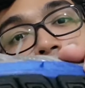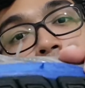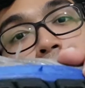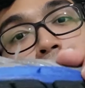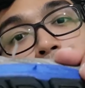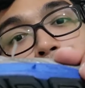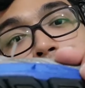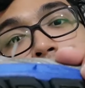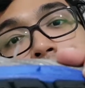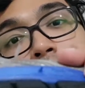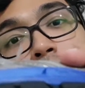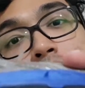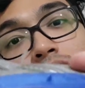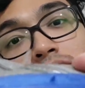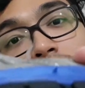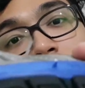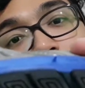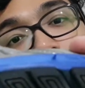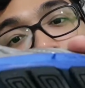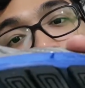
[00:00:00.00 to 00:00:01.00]
Maybe it was
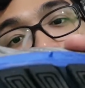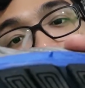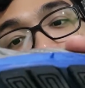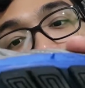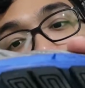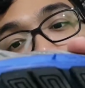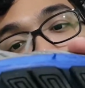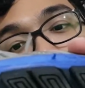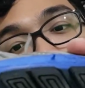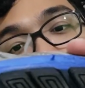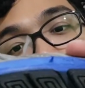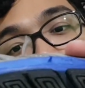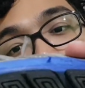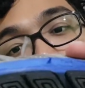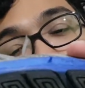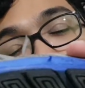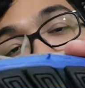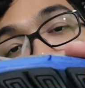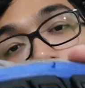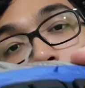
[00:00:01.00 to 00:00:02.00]
there since it
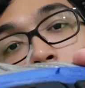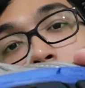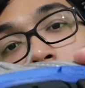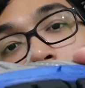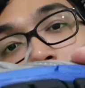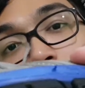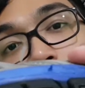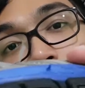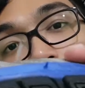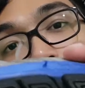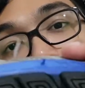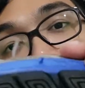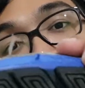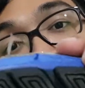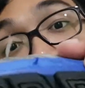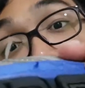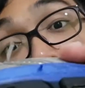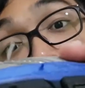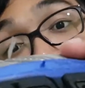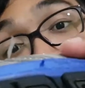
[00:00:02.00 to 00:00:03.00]
was in the box, but I
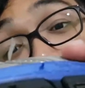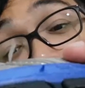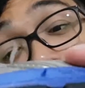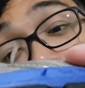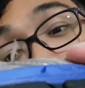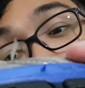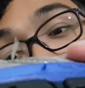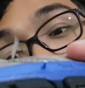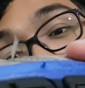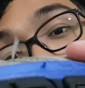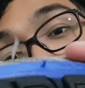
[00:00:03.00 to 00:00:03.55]
didn't notice.